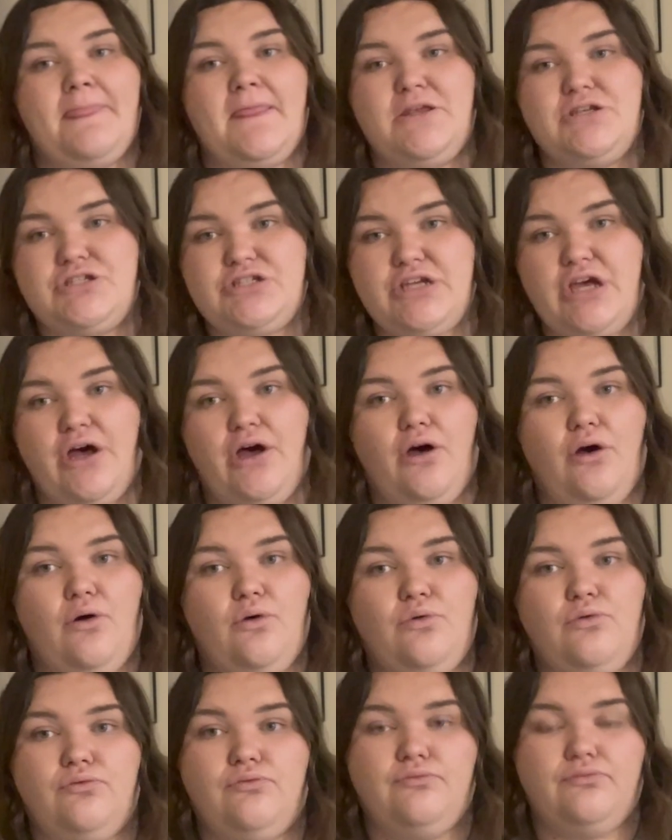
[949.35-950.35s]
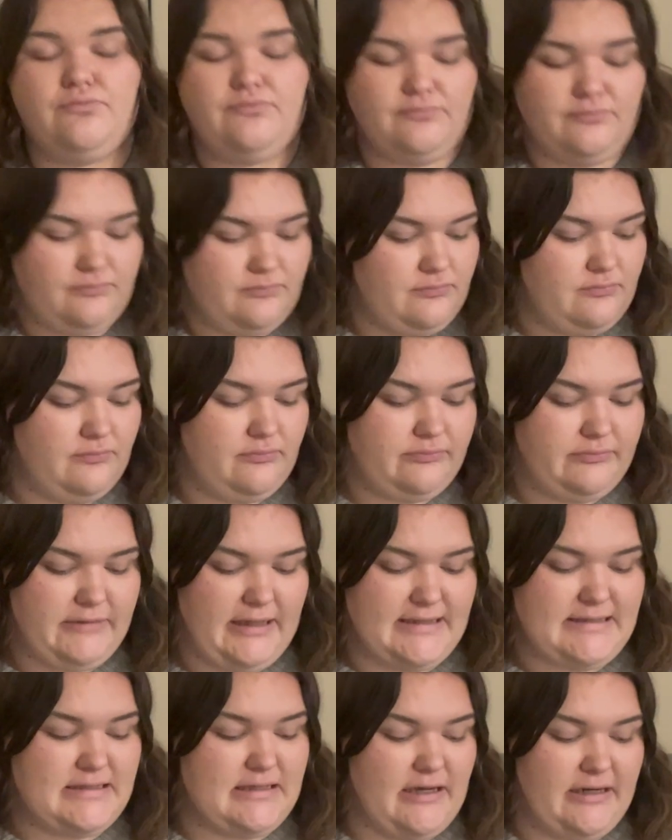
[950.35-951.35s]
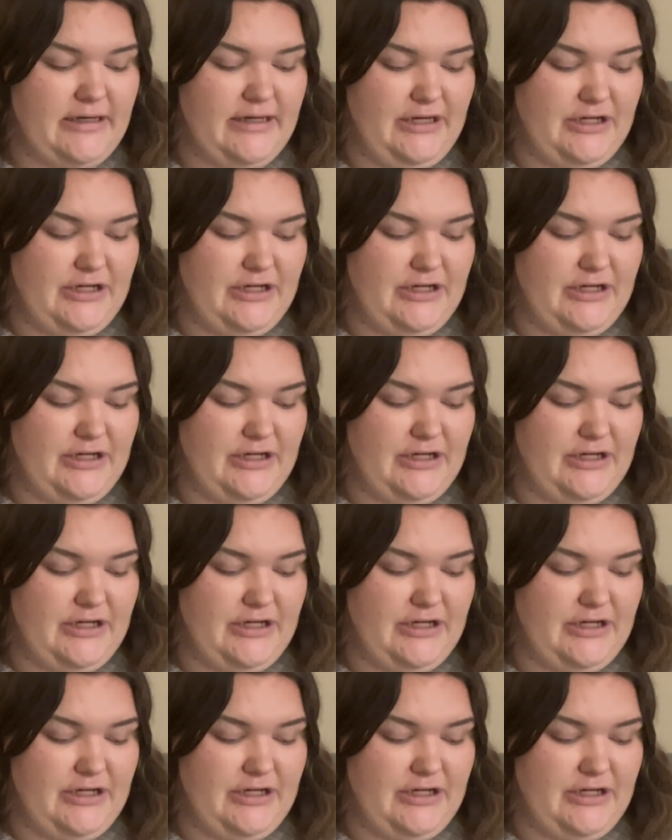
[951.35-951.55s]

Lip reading: So that's not an